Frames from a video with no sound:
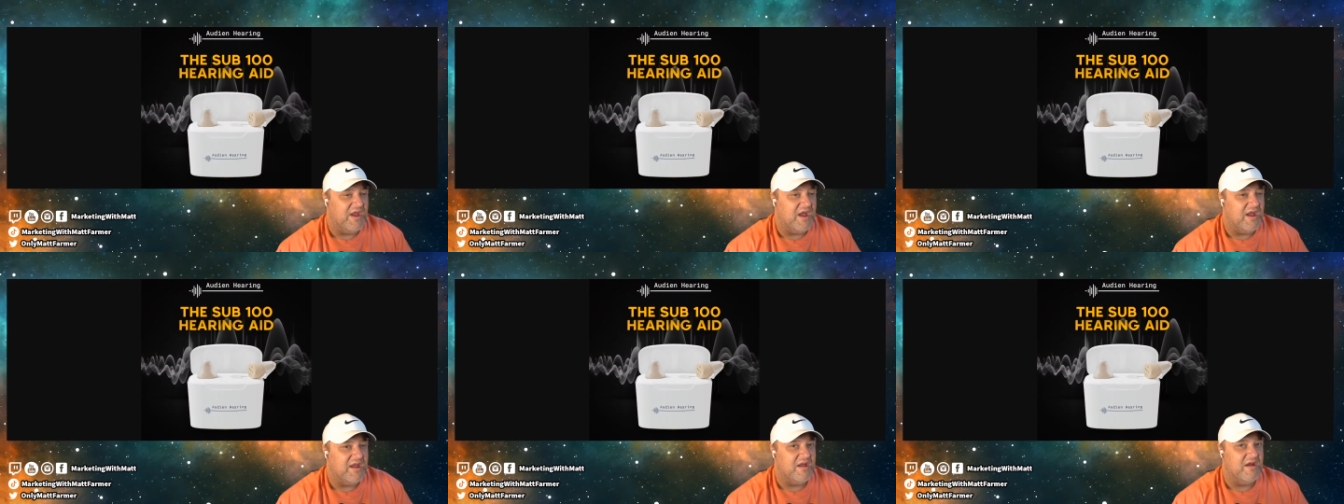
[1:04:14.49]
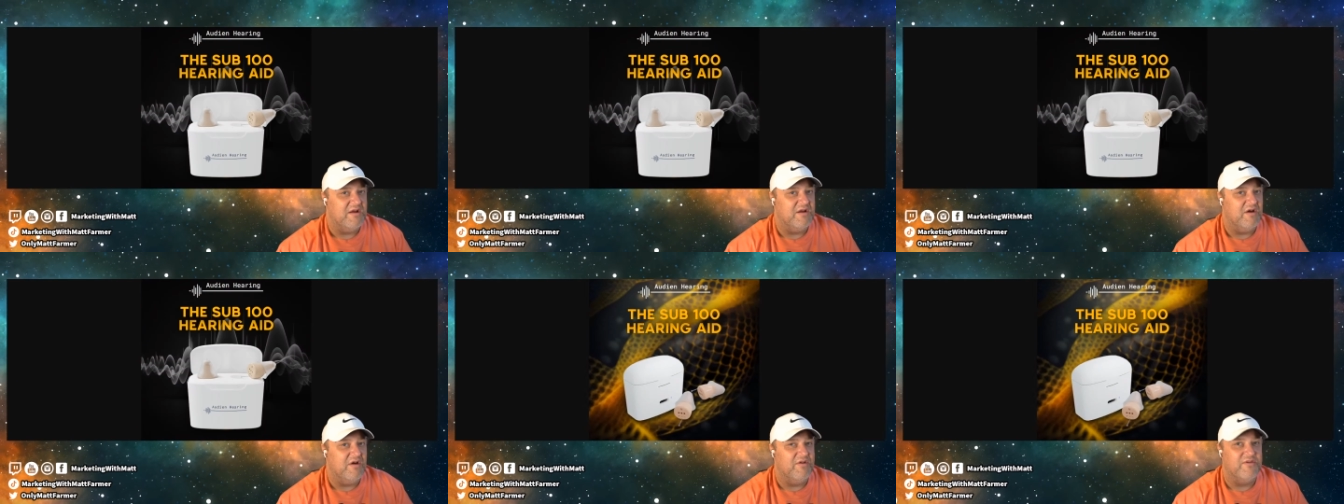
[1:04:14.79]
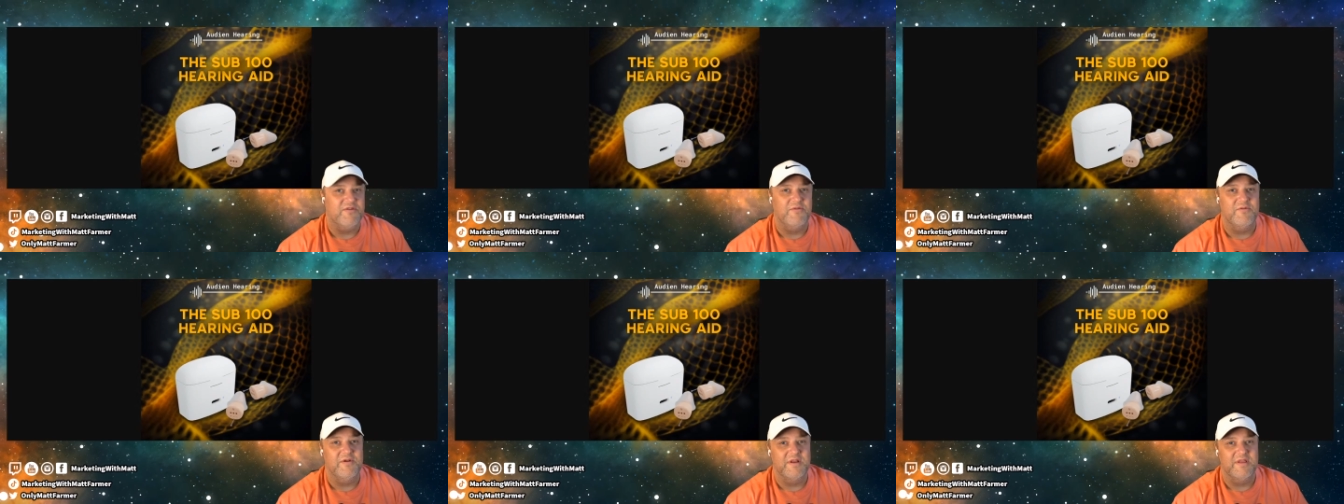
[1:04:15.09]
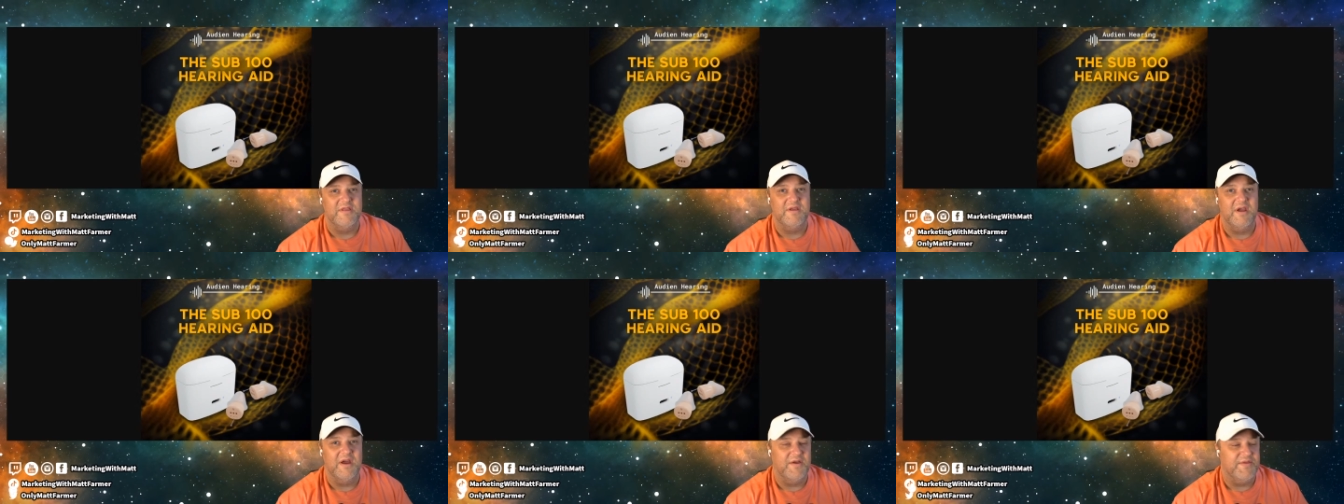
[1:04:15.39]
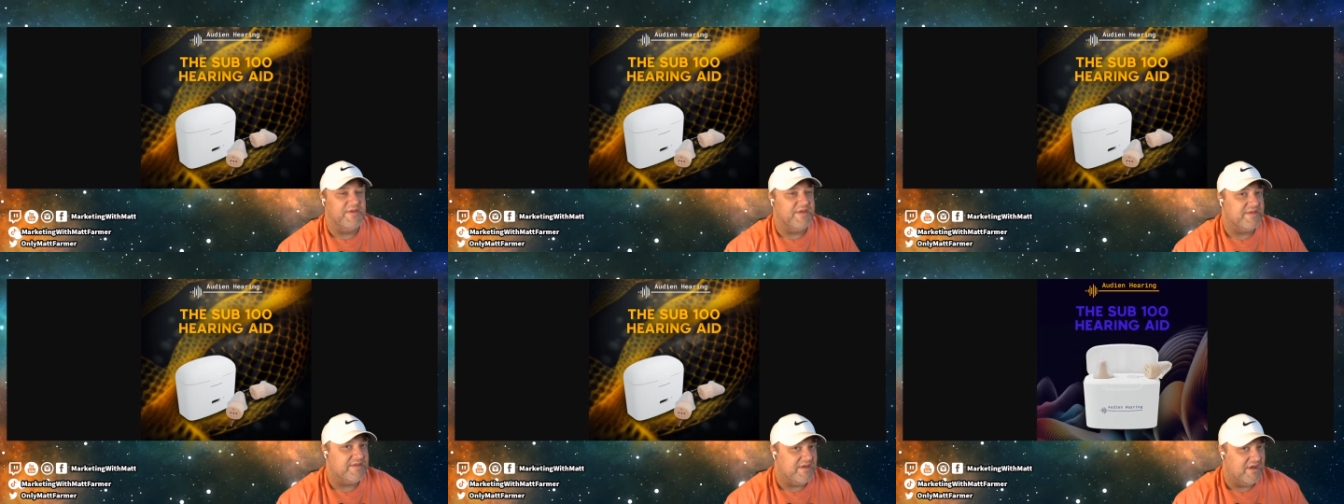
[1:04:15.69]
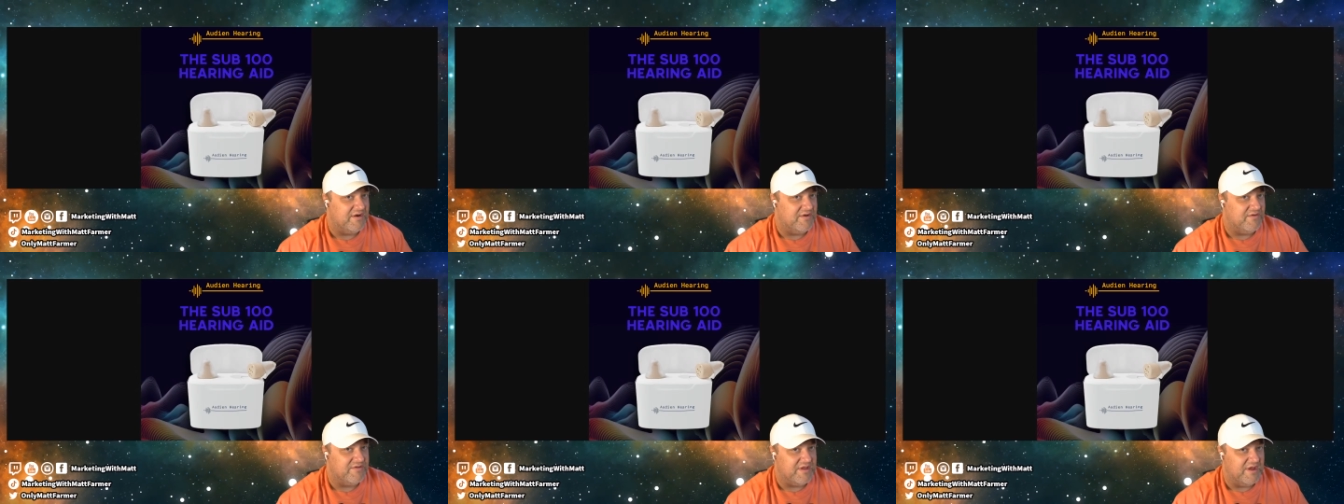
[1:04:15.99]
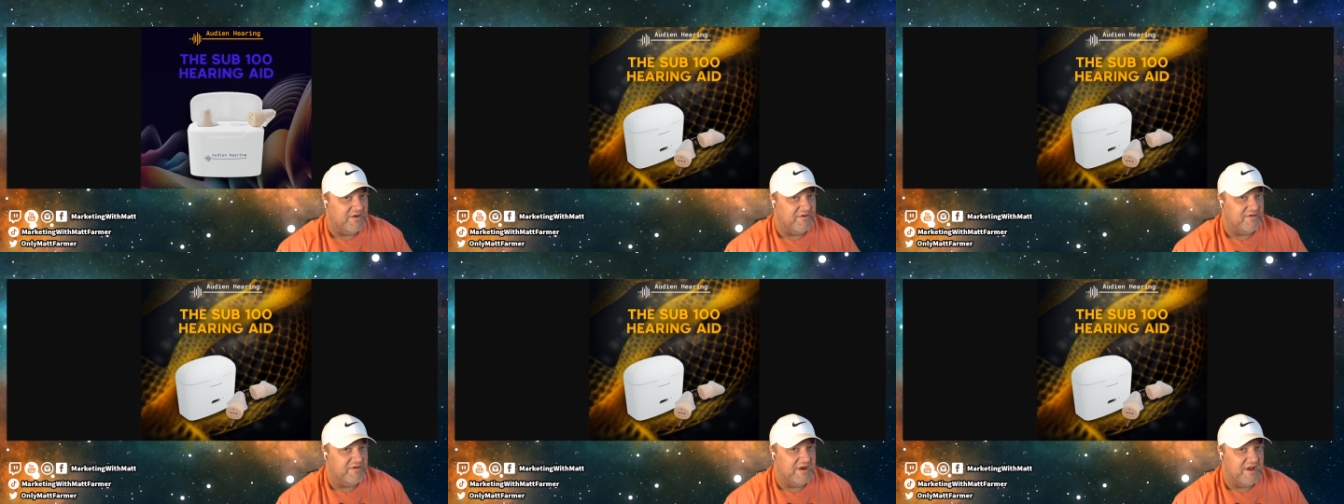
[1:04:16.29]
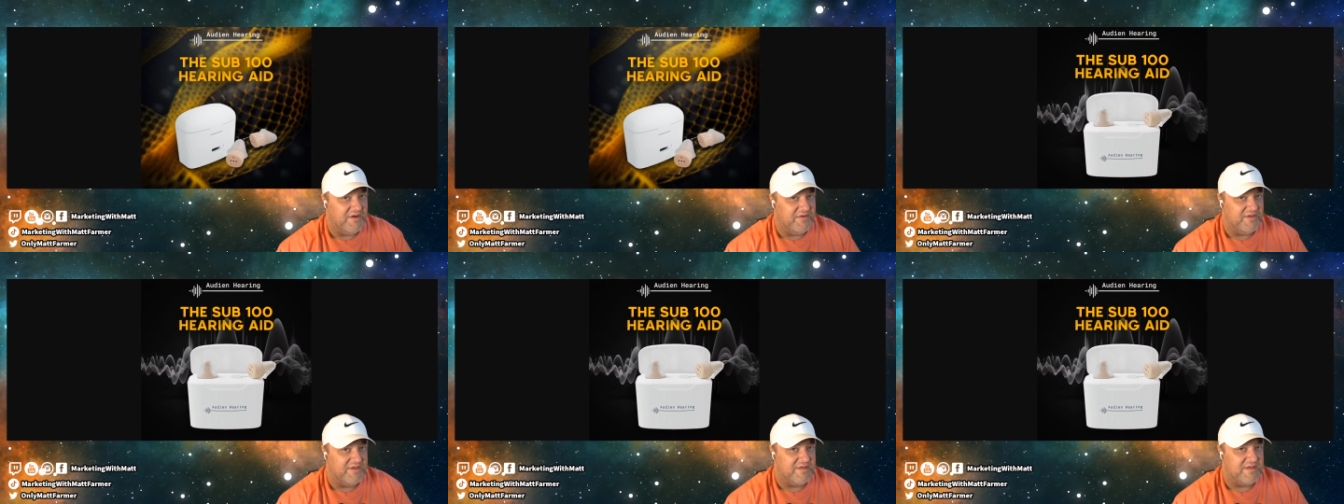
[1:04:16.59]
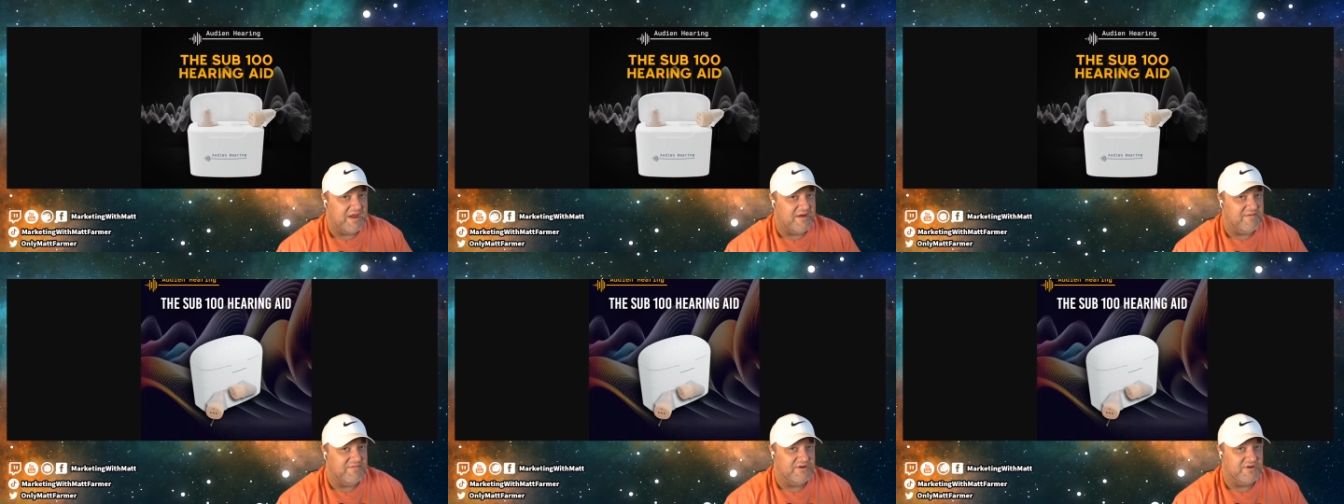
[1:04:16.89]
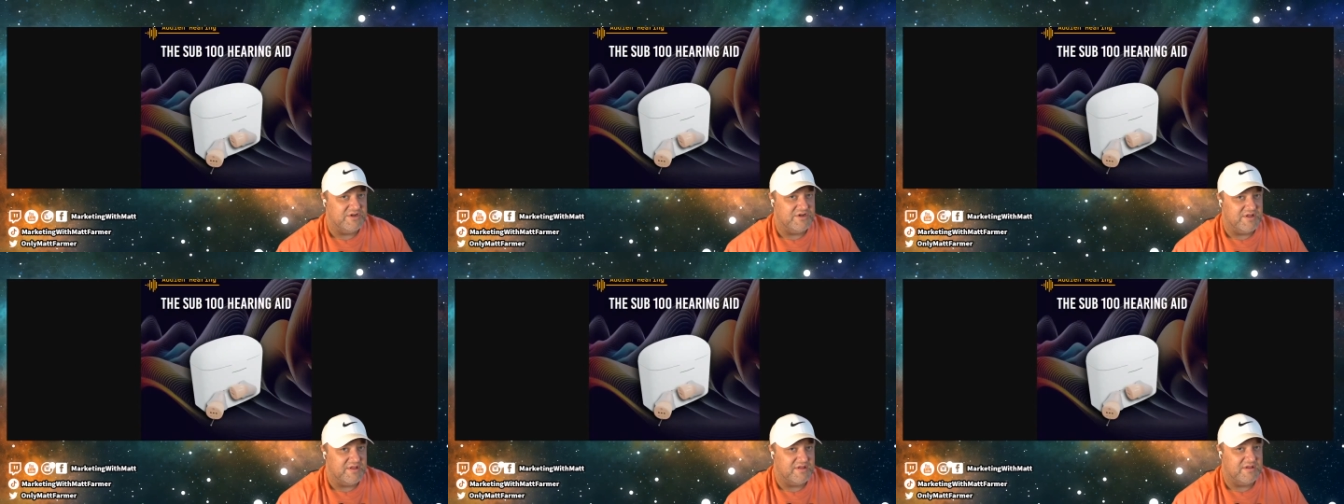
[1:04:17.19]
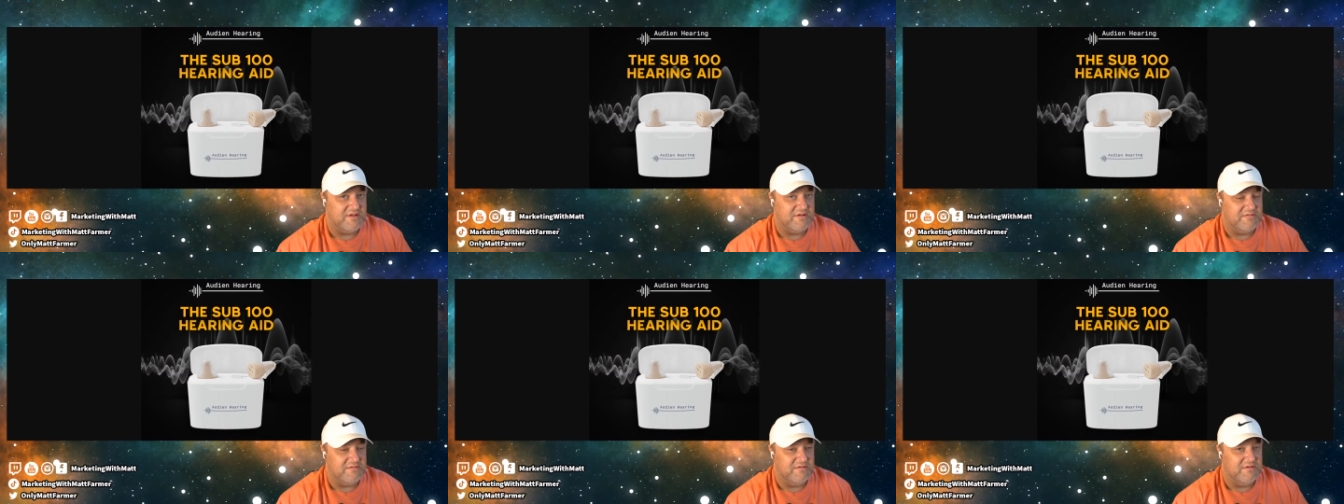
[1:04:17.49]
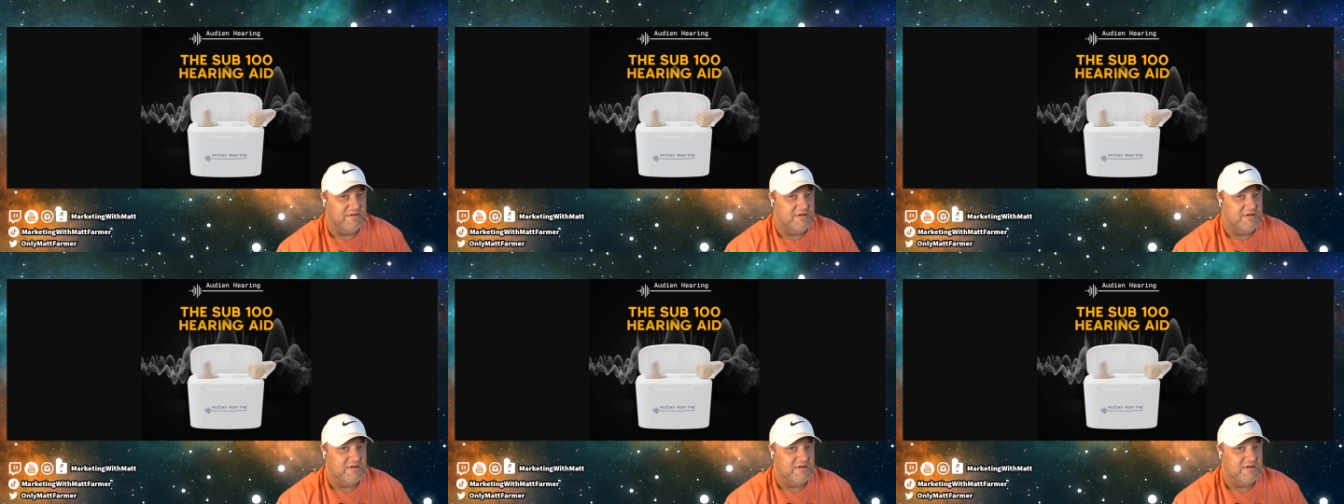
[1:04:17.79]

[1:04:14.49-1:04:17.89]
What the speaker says: I kind of also want to see how this settles out and how this averages and